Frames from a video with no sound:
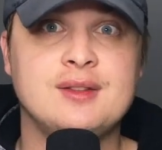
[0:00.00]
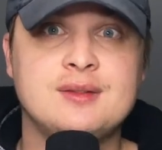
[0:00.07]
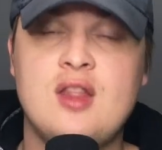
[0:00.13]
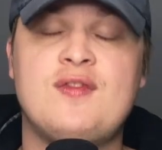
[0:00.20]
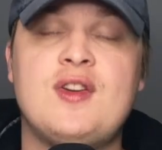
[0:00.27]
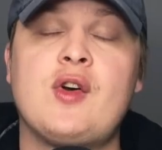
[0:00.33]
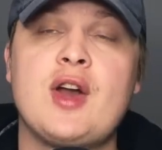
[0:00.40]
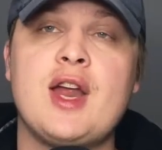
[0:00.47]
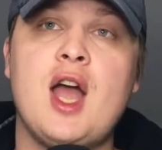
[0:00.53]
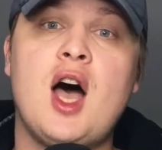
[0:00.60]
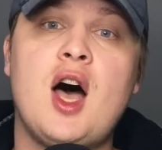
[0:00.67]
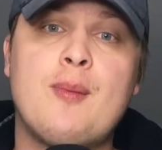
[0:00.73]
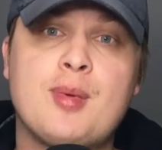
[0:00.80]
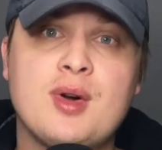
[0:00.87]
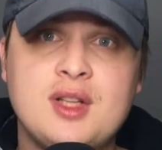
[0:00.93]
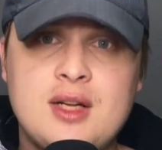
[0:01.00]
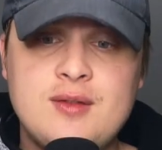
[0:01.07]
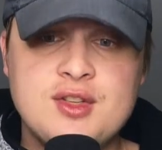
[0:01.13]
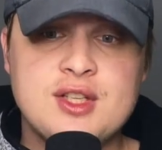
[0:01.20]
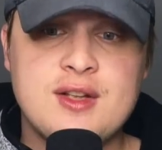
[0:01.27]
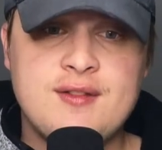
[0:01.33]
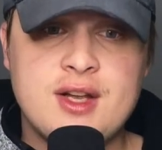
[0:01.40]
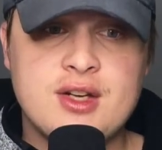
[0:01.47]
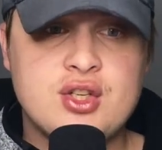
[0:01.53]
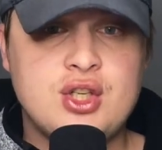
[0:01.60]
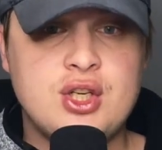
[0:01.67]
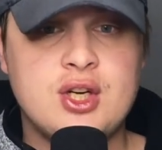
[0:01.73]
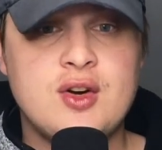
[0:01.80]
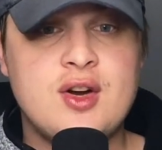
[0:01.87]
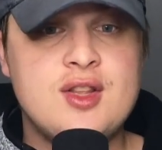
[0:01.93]
On the very upper levels of that
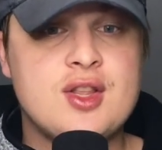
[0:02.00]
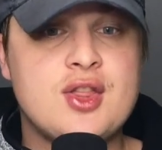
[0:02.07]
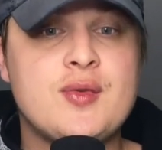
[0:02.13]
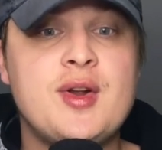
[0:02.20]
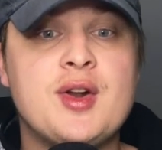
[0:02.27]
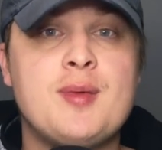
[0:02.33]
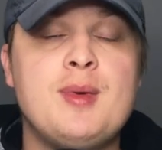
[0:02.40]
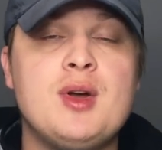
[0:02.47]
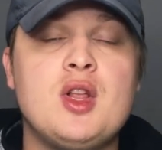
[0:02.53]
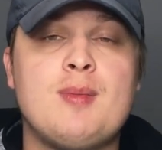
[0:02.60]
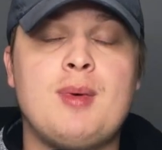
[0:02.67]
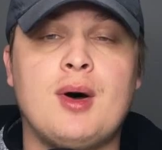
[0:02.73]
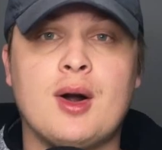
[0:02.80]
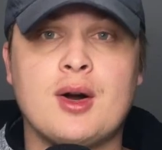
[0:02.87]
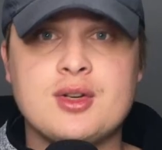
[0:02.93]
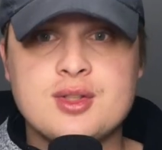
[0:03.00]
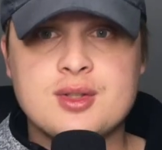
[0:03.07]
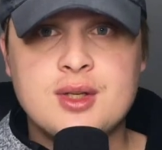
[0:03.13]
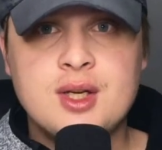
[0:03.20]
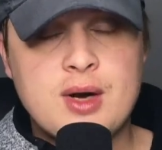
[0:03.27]
shear in the 300 millibars,